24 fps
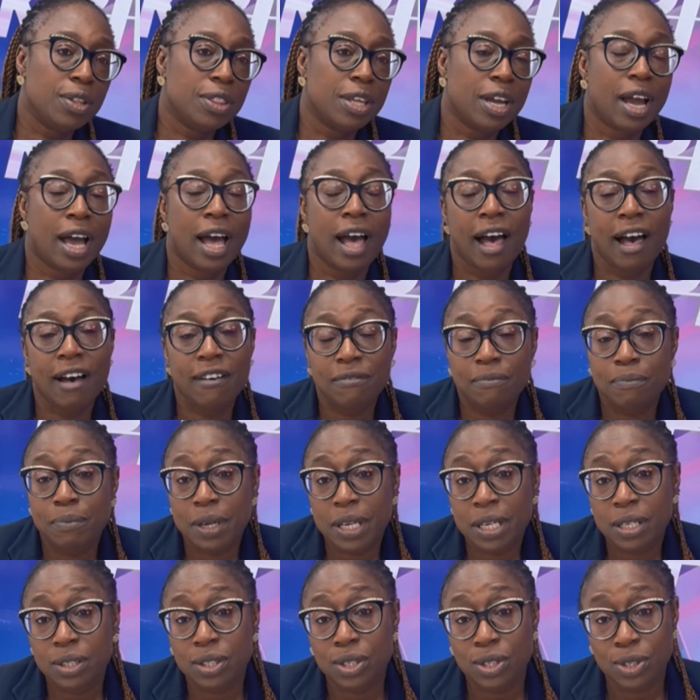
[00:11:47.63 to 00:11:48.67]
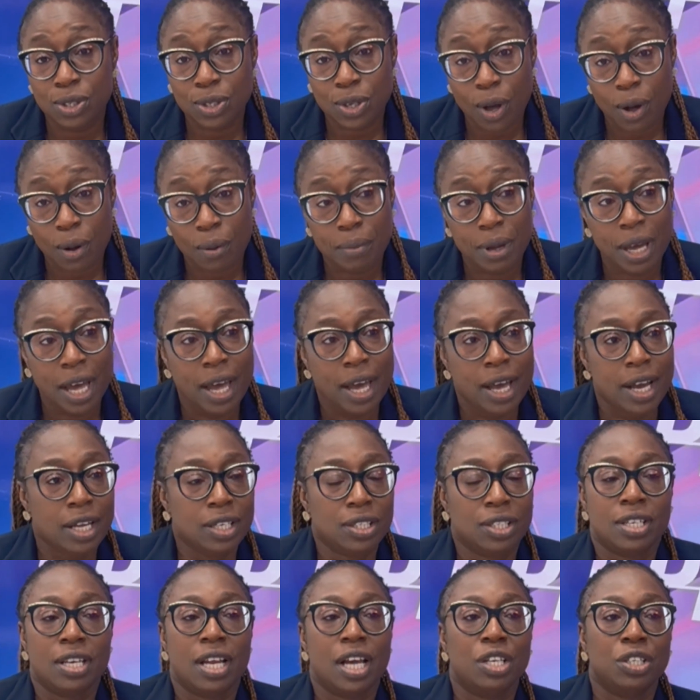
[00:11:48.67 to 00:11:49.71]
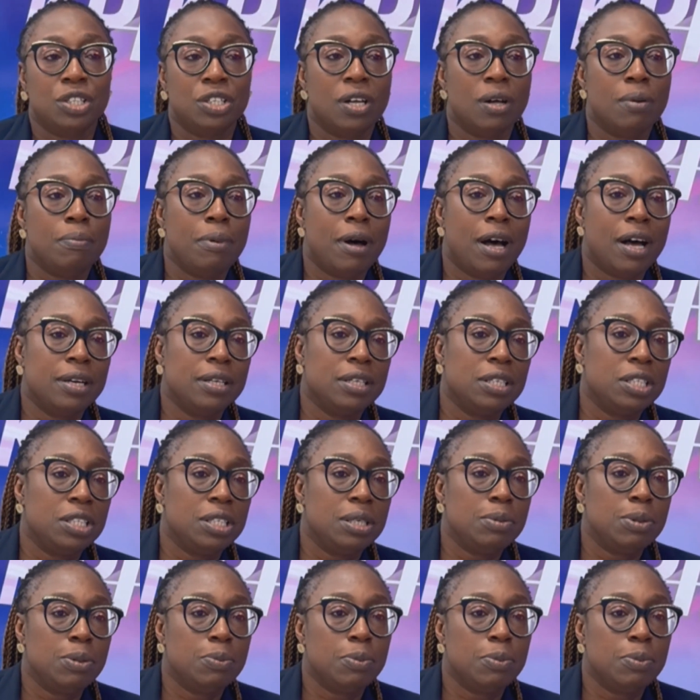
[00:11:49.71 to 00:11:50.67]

There have been some international partnerships,